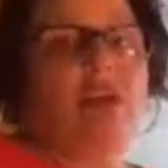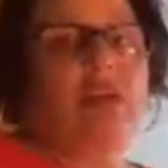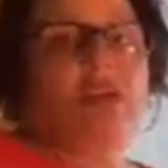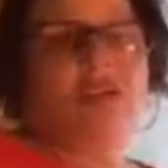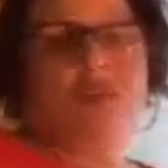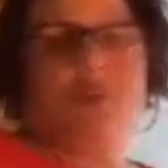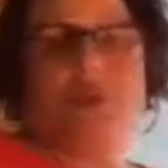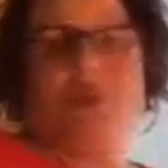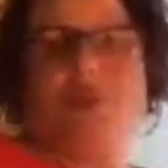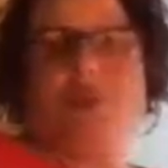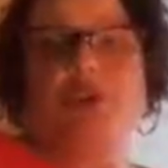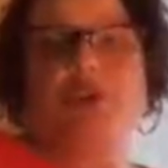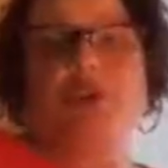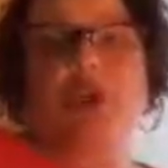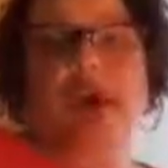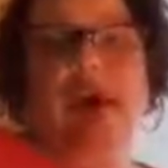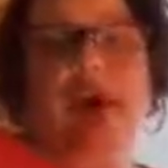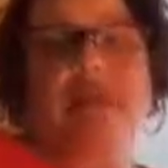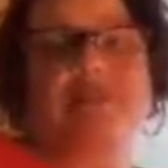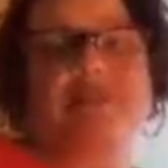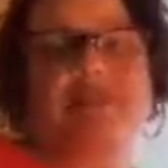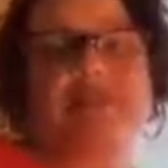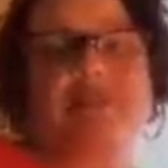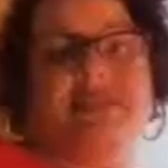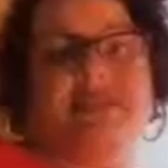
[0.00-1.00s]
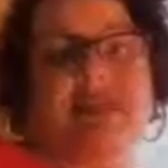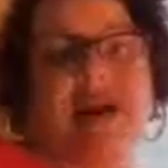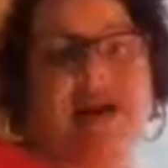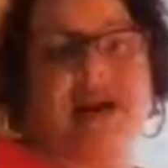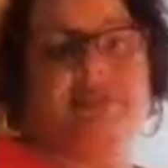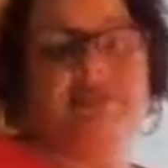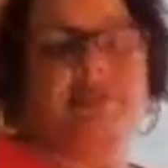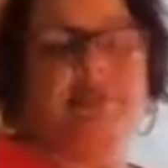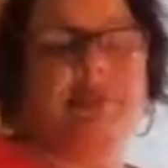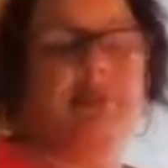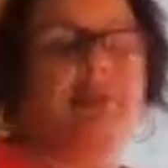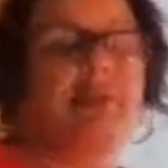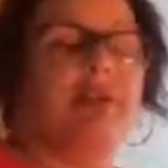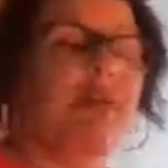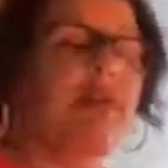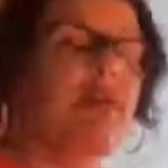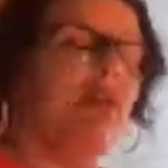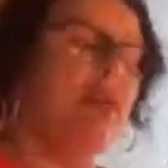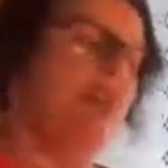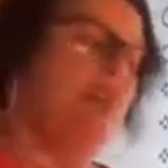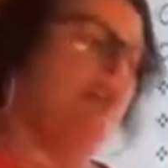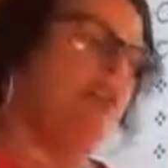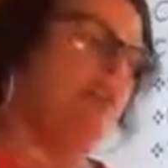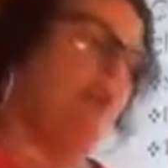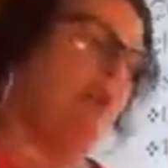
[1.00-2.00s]
So you have to stop.
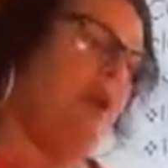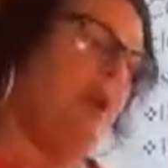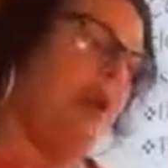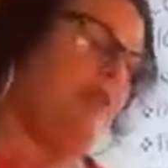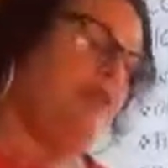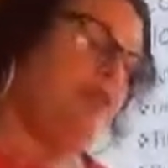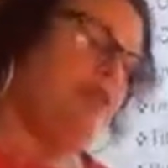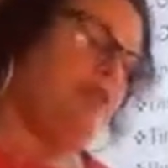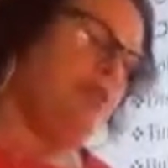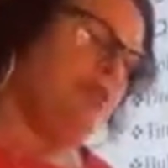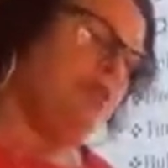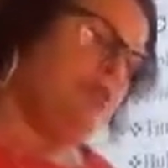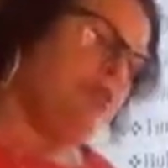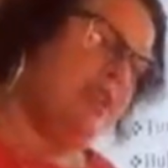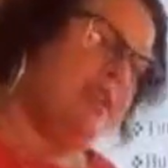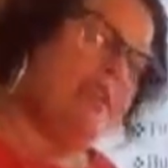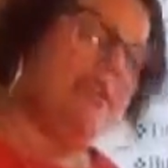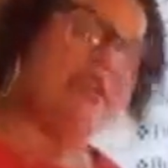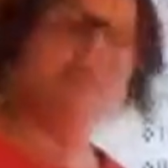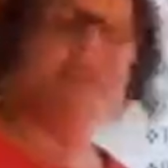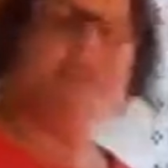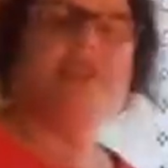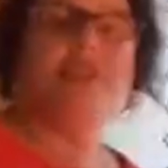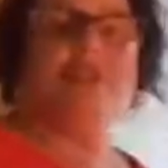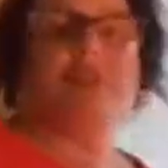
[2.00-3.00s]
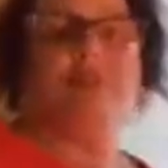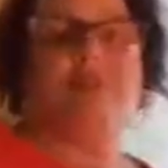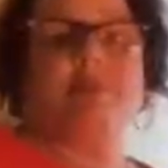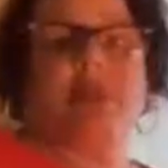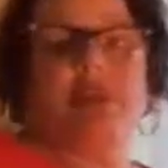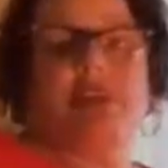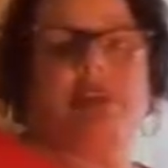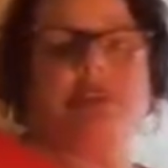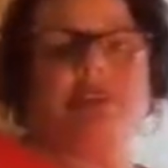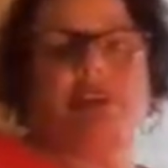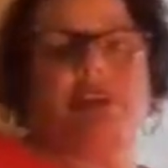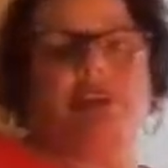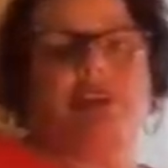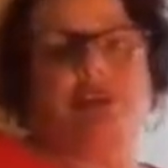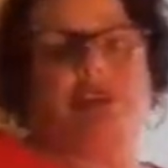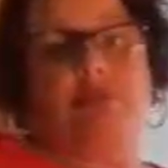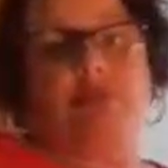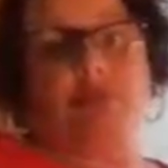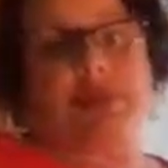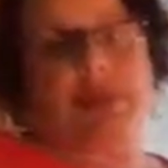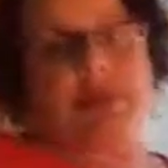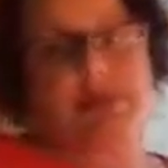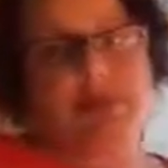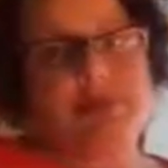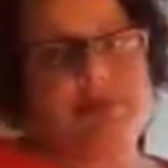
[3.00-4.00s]
You have to address the situation. Can you
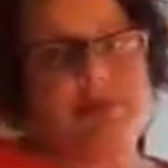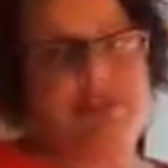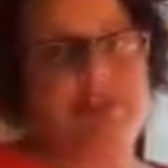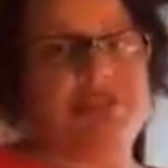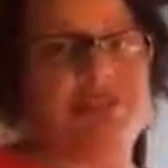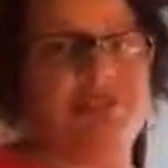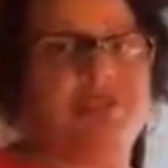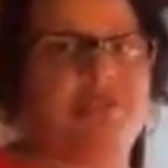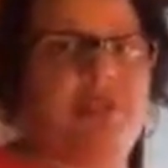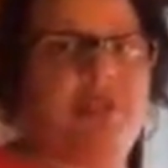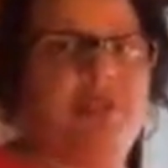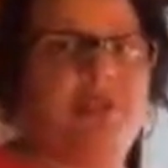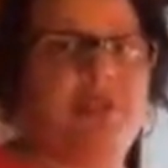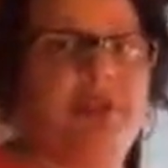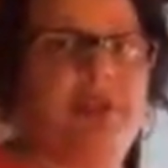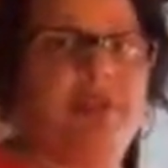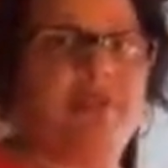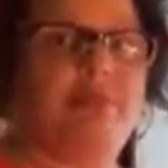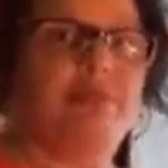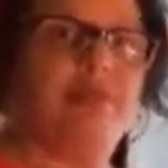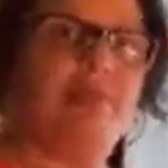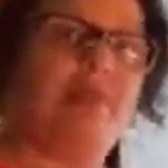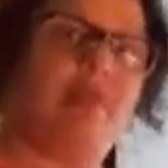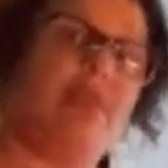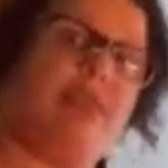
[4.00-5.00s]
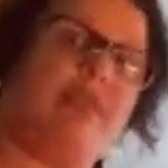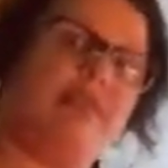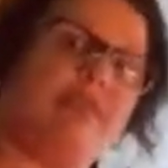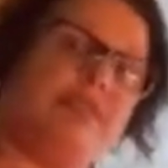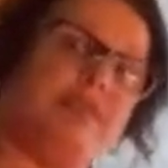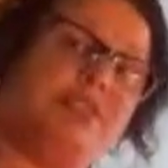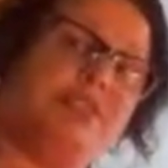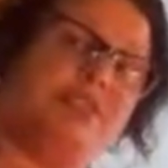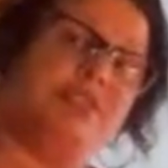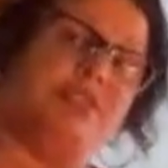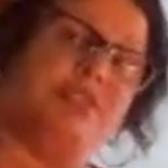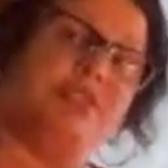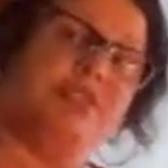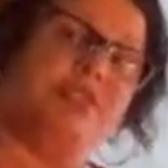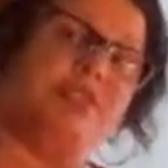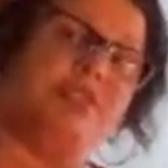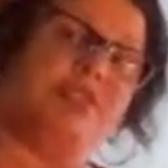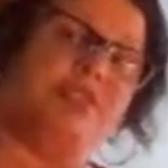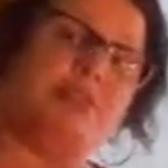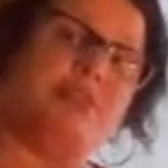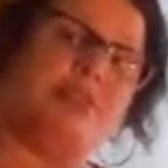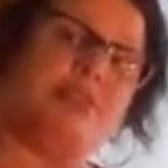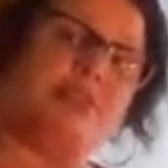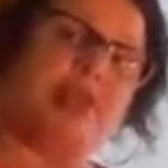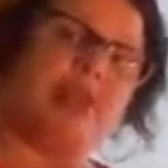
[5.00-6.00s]
please put your phone up? The children's
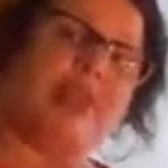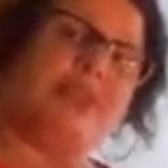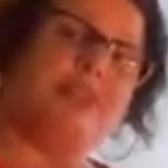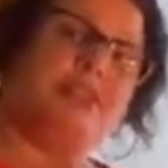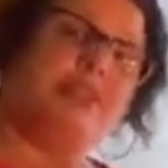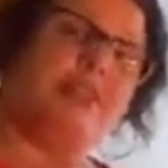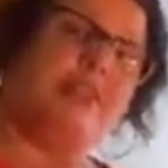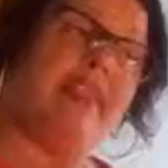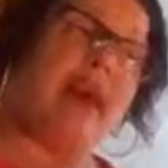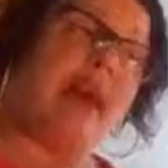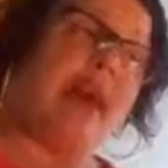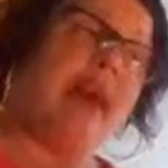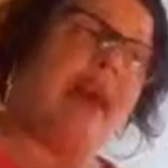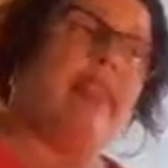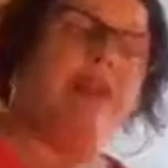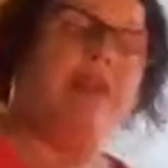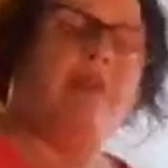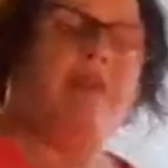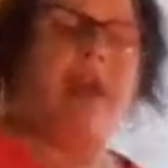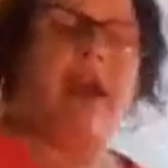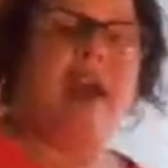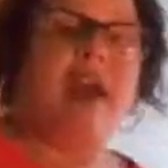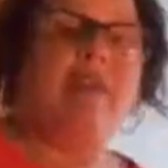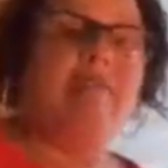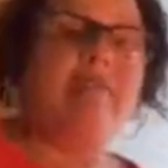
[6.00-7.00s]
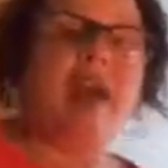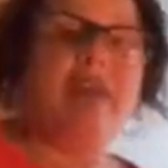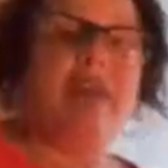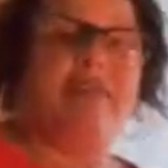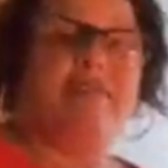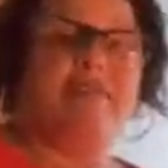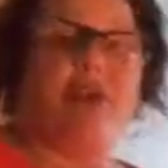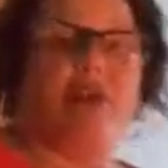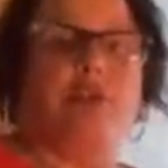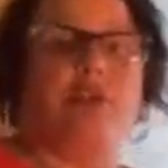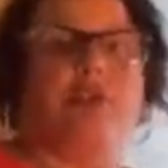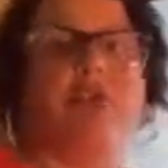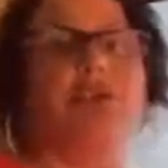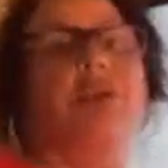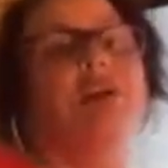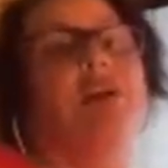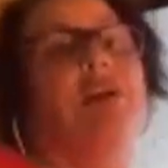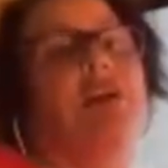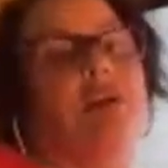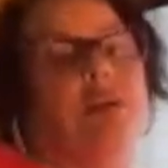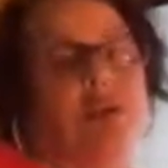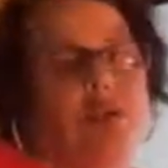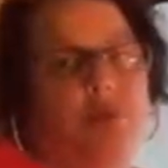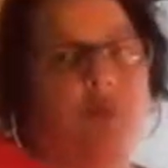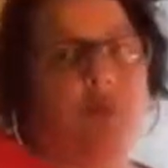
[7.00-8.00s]
response was, "I don't have my phone."
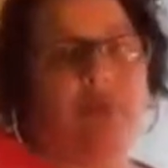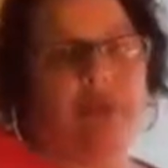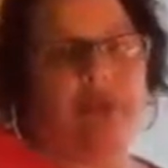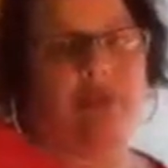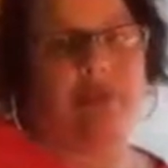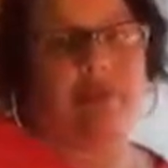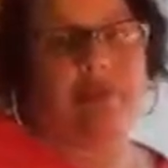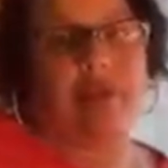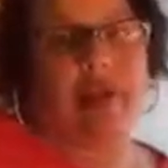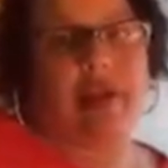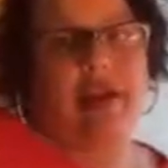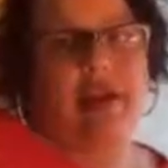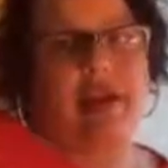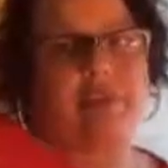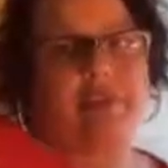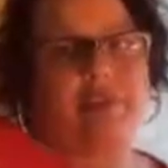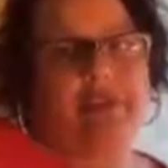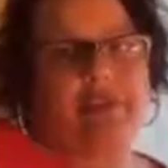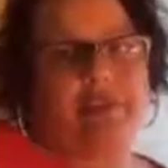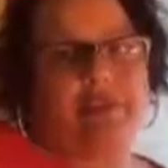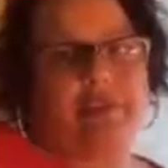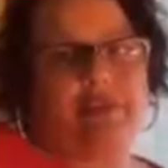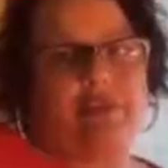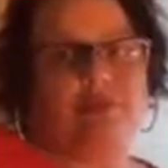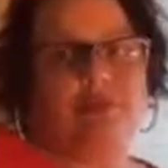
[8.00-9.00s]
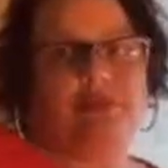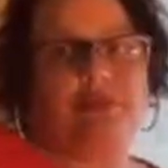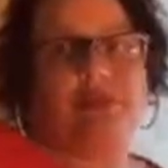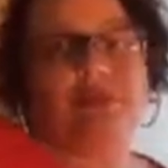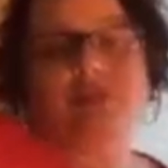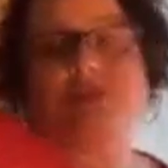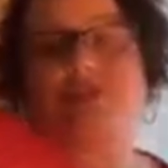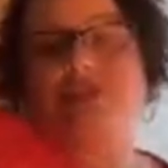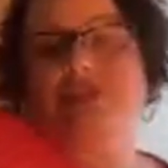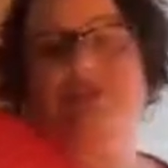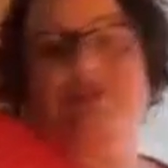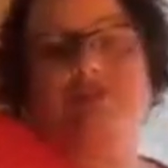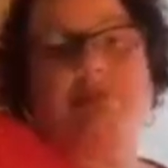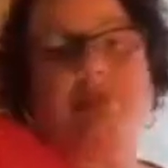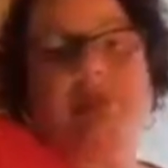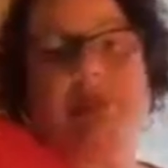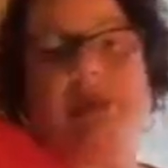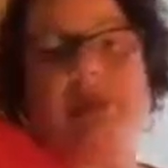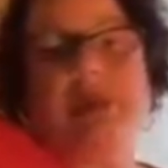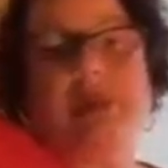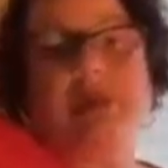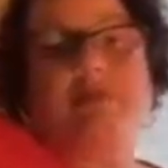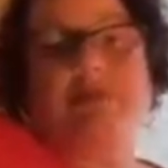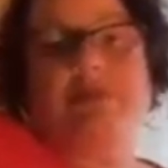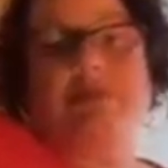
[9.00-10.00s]
We know they have the phone. Just put it
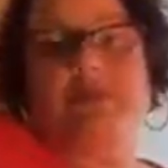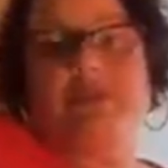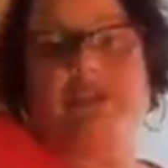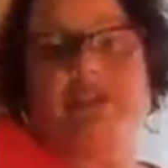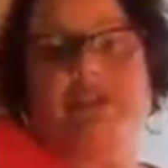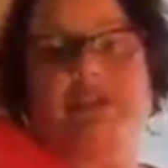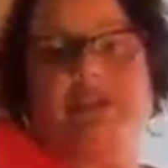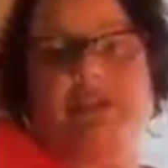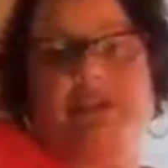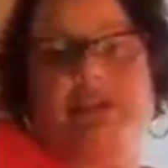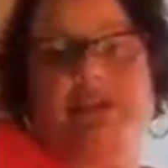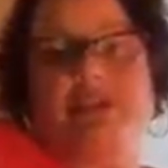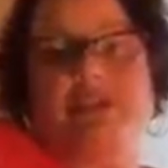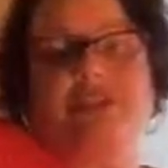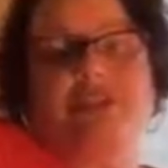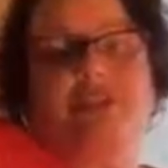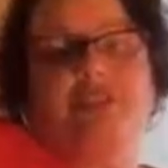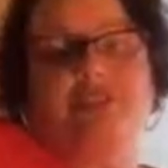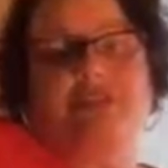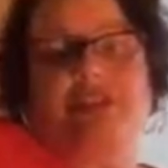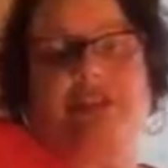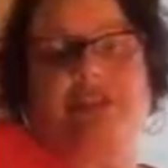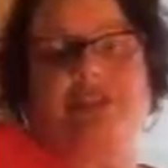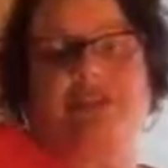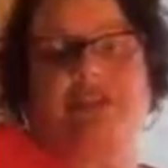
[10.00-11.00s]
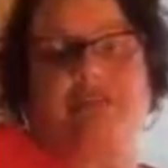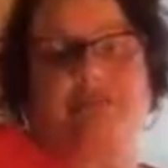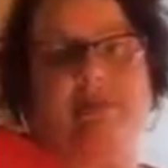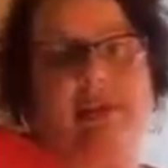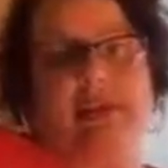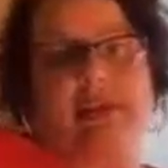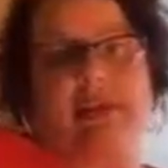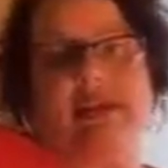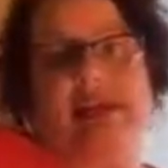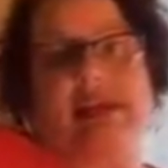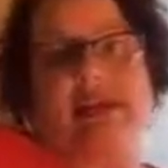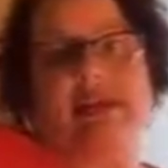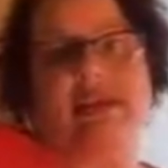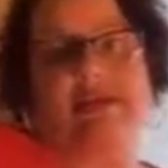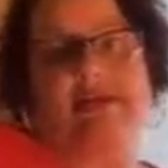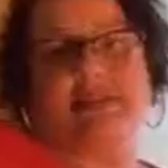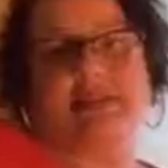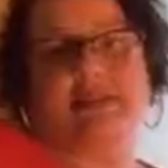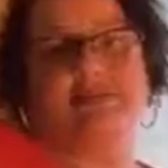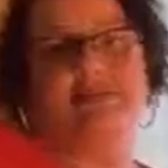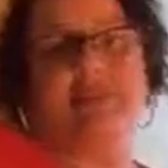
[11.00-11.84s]
up so I can continue teaching my class.